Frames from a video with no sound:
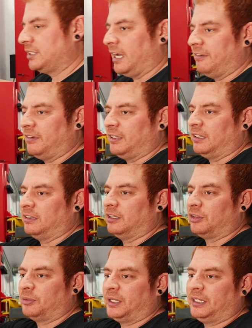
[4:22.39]
having the
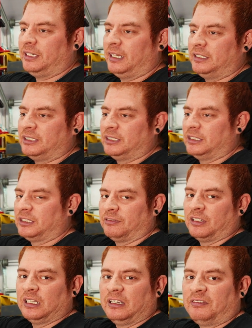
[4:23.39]
3 inches of
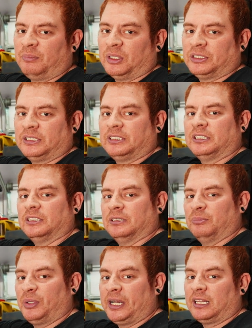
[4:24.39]
the lift built into the
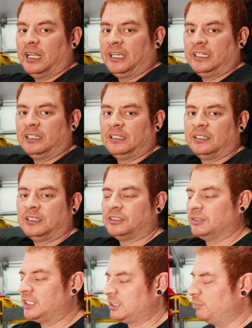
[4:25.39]
brake line
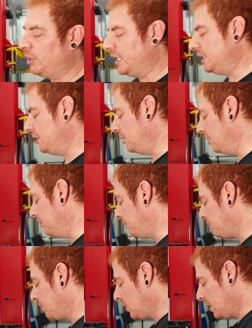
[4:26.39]
so it doesn't bind at all.
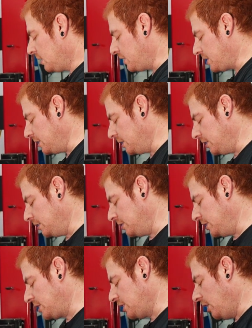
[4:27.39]
Because
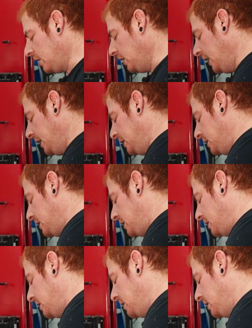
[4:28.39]
the stock lines,